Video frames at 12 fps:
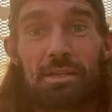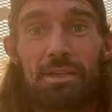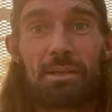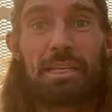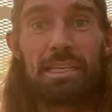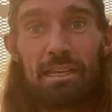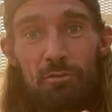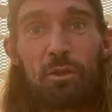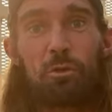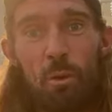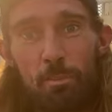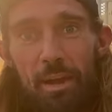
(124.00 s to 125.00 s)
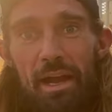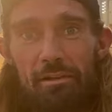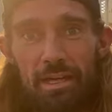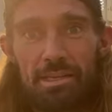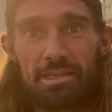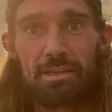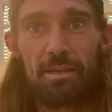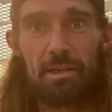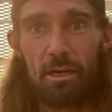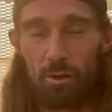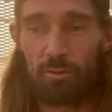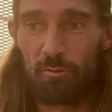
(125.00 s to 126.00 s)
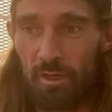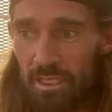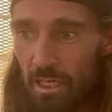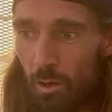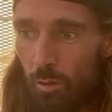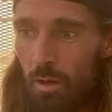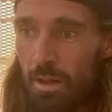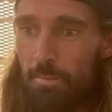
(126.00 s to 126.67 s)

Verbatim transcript: to give you a better answer on a video.